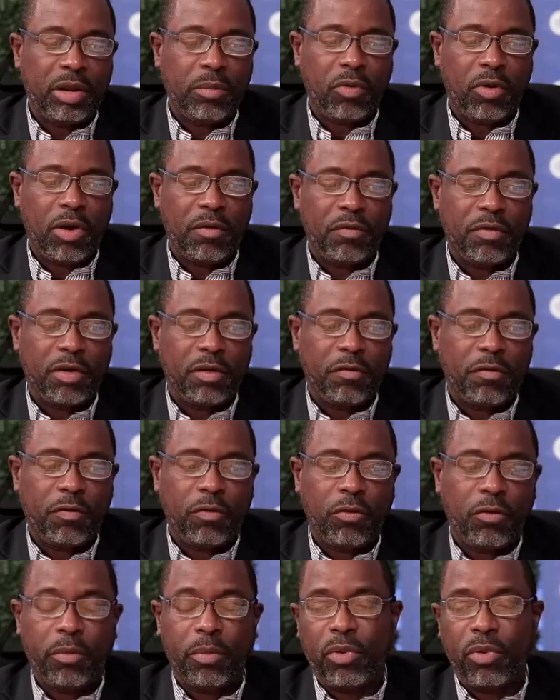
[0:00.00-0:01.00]
profit of
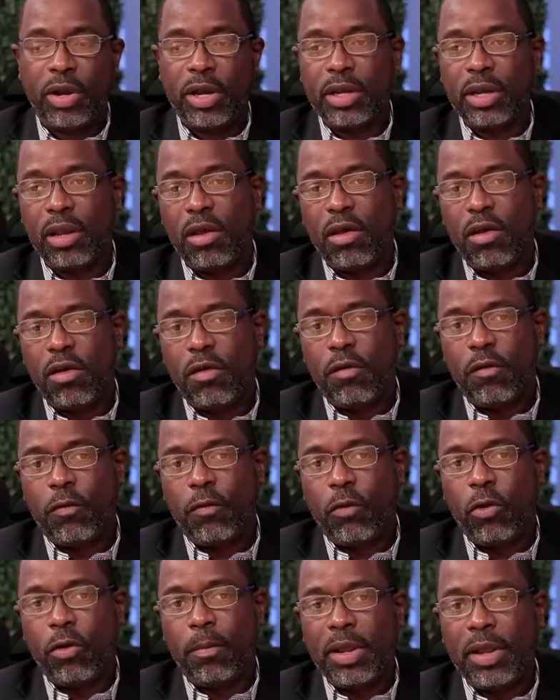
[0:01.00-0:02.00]
$4.4
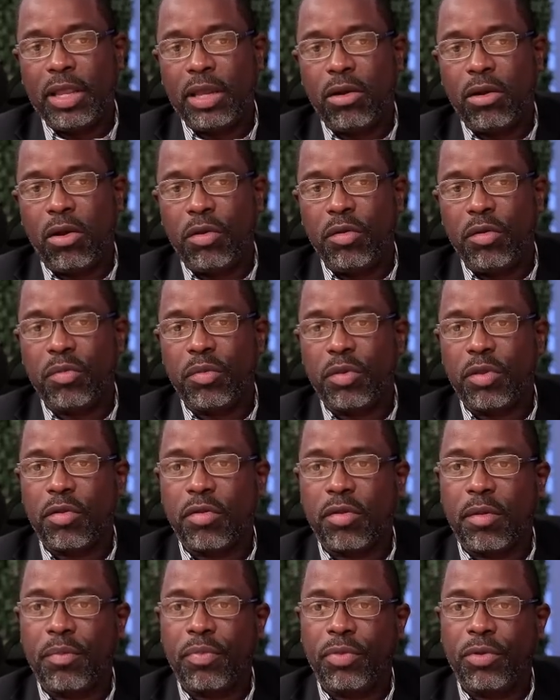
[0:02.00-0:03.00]
billion, which
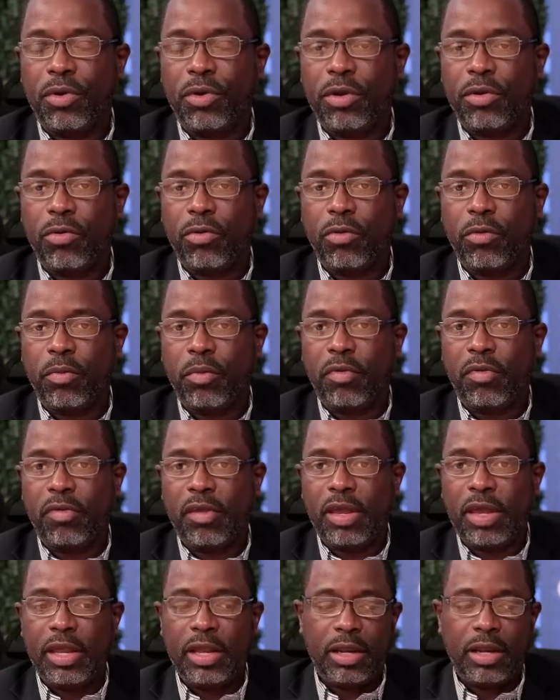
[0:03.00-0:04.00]
is up
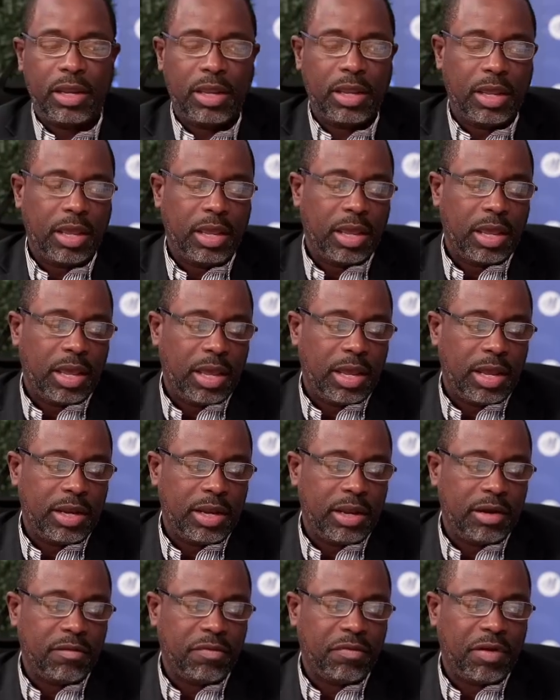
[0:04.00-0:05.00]
32%. And
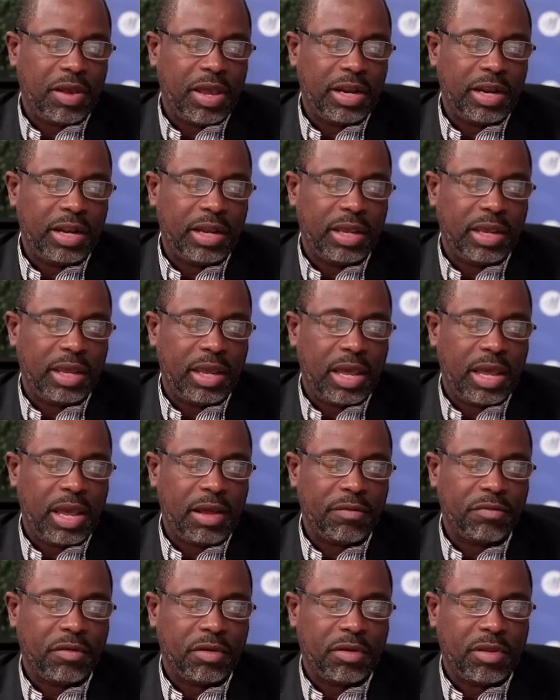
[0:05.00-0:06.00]
then finally,
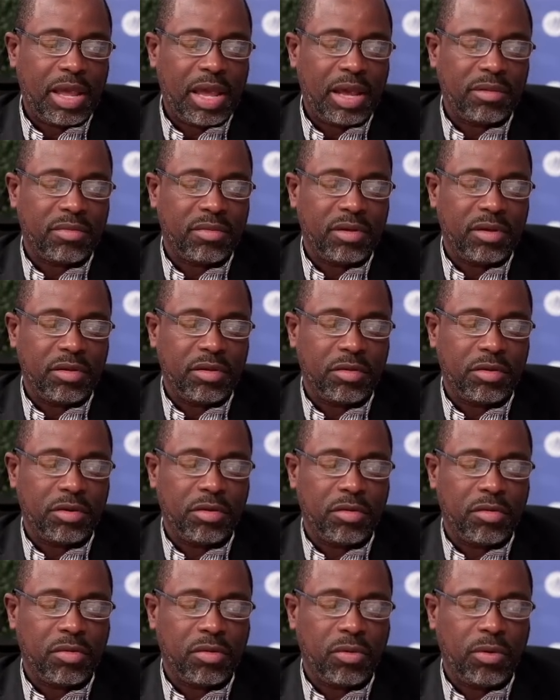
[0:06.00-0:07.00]
after taxation
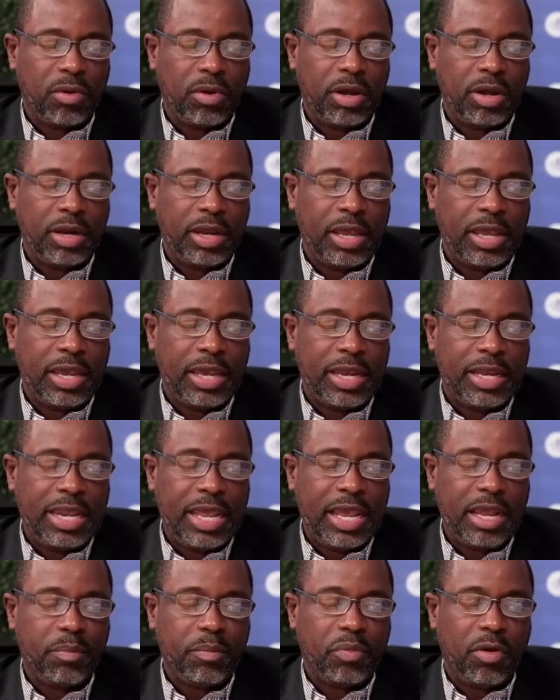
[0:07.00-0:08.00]
and so on, a
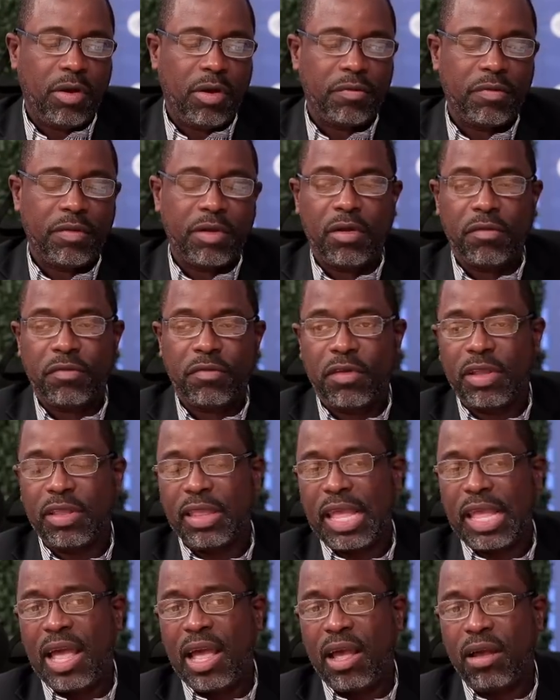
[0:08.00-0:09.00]
net profit after
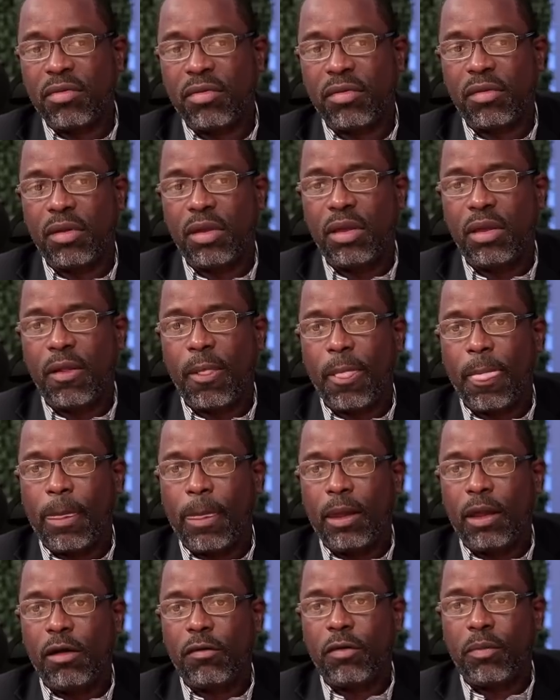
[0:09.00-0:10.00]
tax
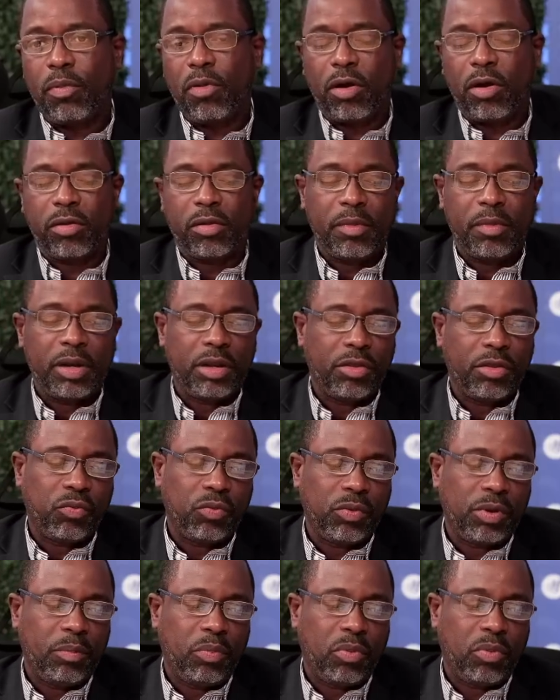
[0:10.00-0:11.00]
of approximately
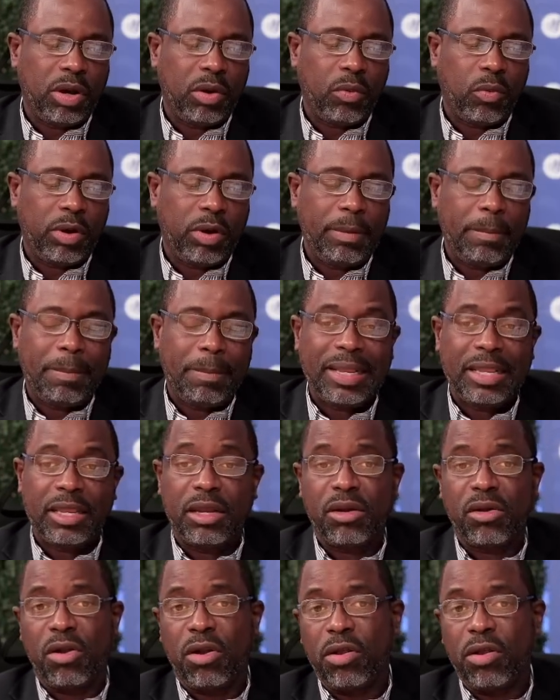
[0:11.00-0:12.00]
$3.1
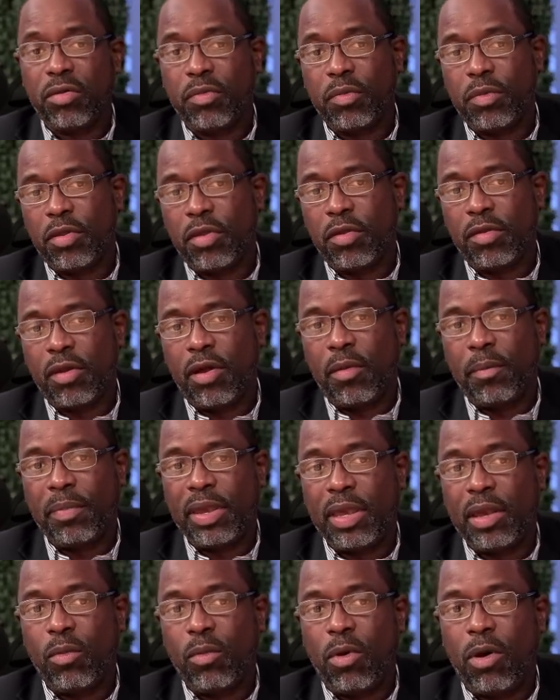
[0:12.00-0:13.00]
billion, which is up
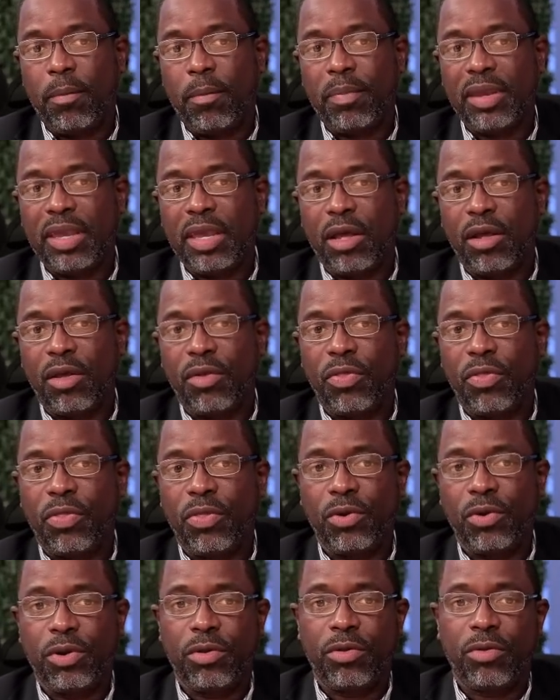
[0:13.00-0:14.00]
a whopping
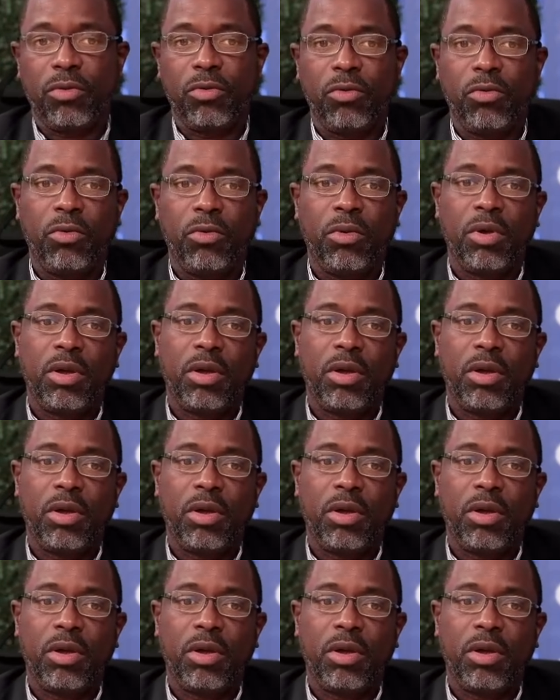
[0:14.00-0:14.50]
32%